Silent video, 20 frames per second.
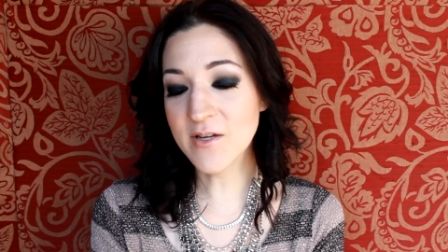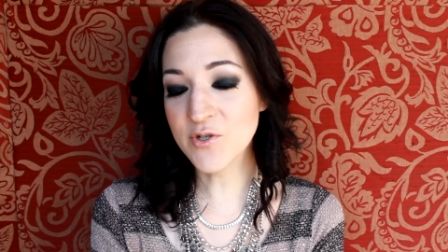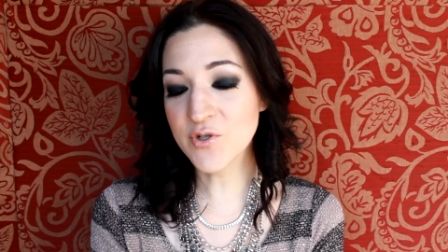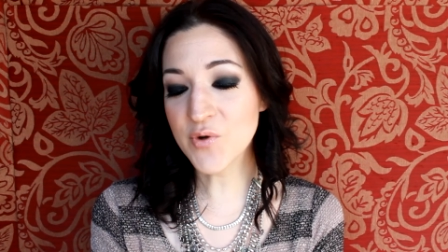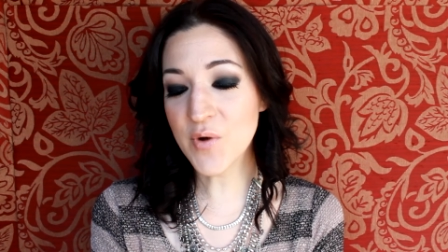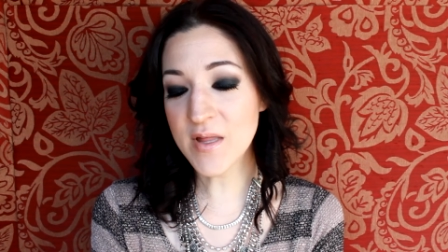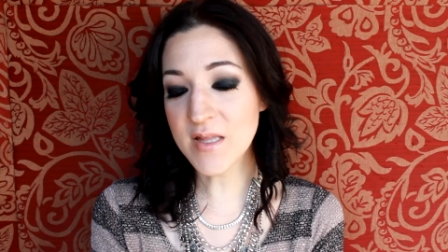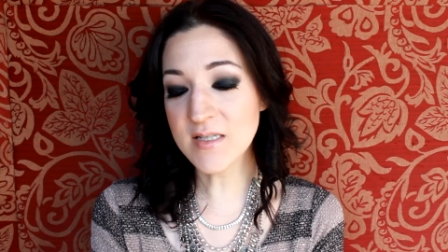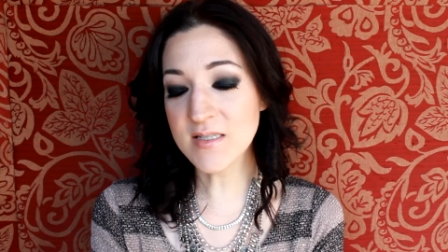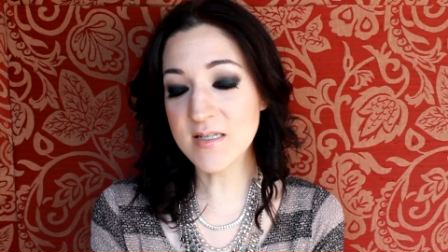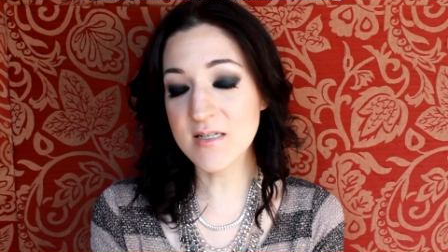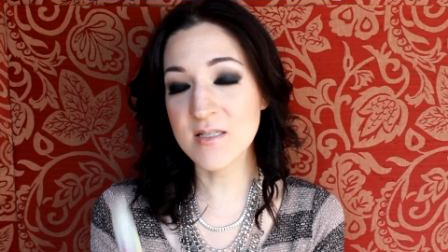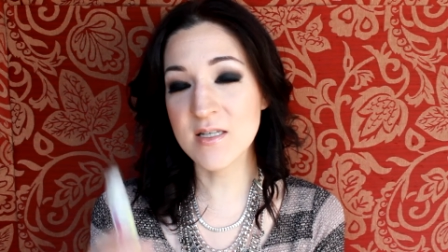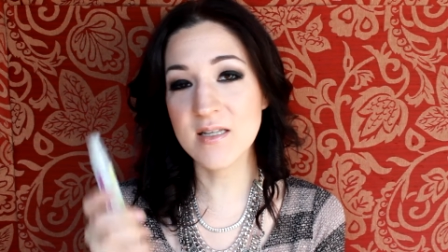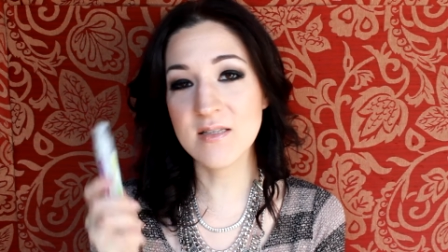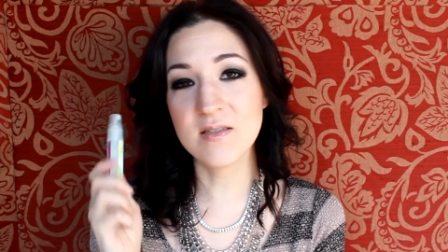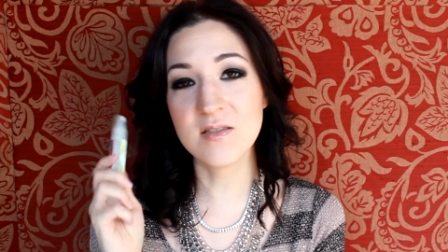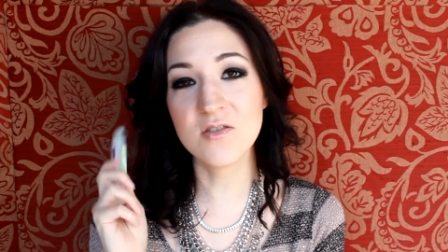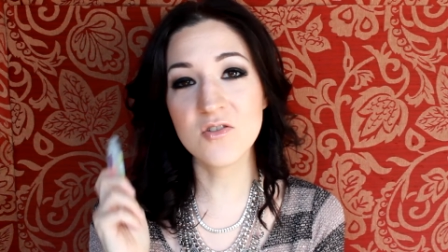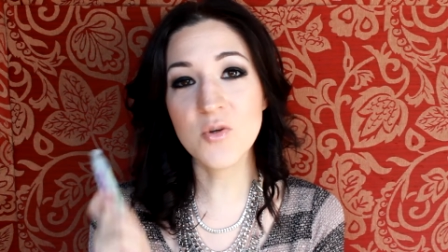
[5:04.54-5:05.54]
enjoy this because
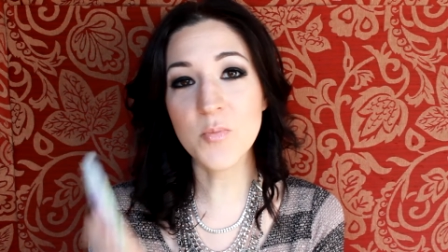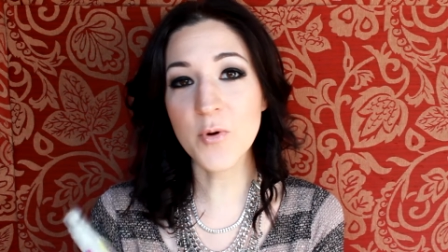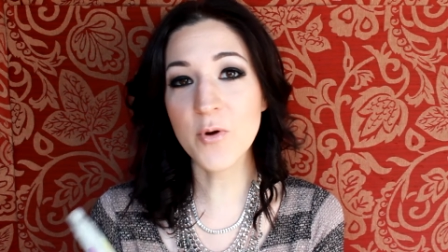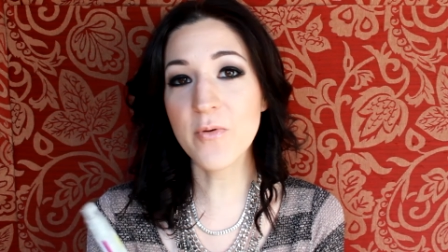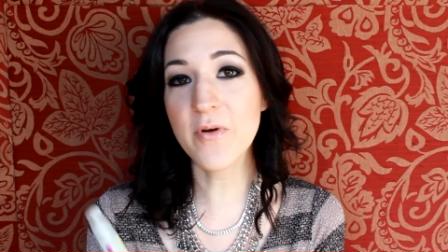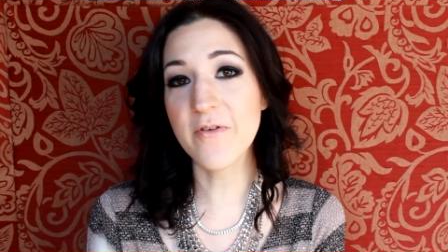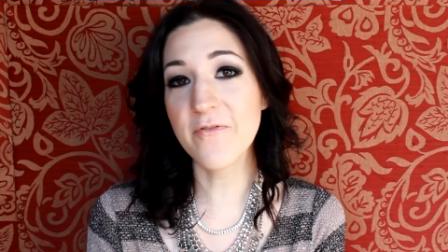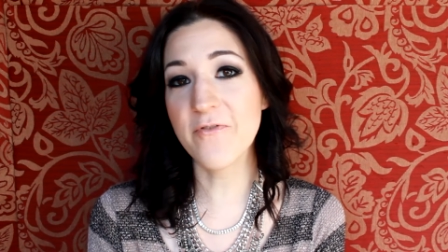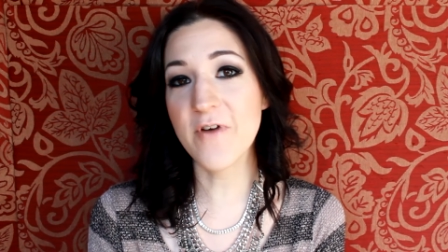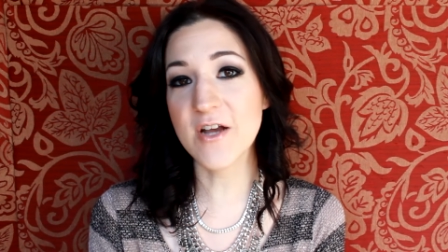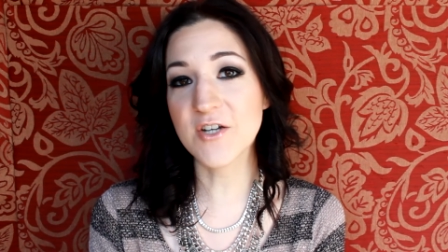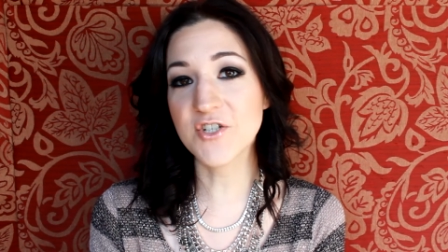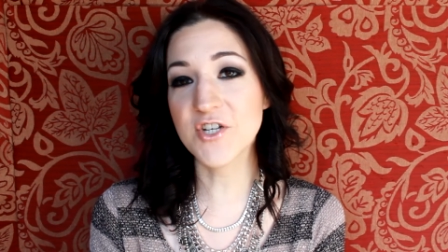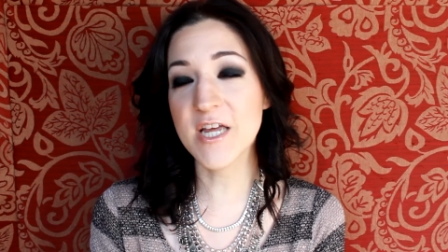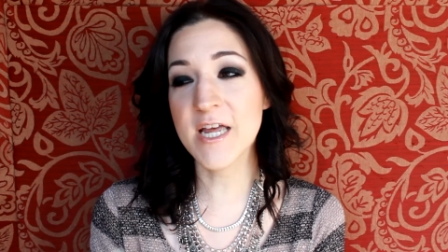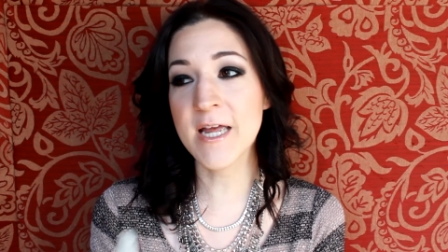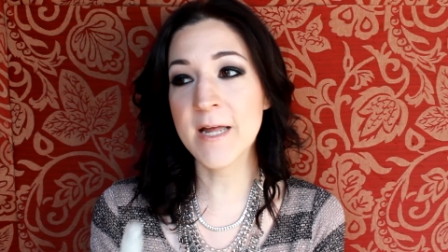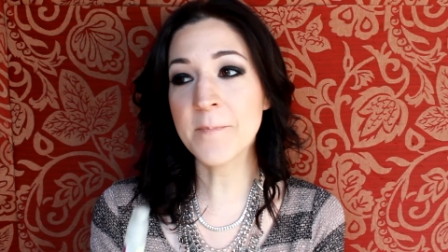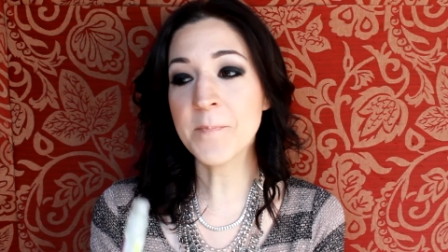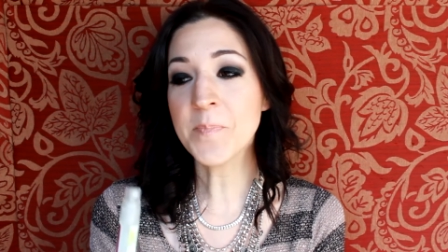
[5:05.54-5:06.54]
it's super
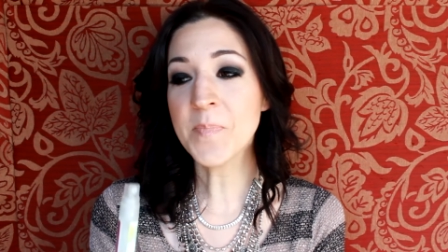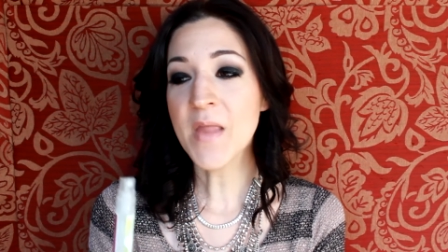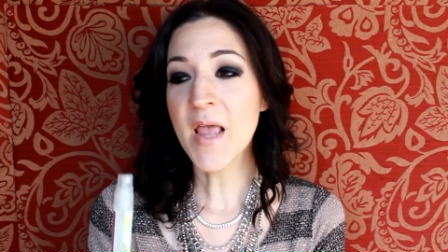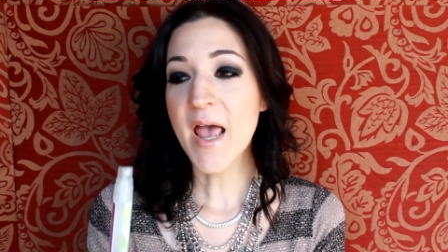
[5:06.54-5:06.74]
refreshing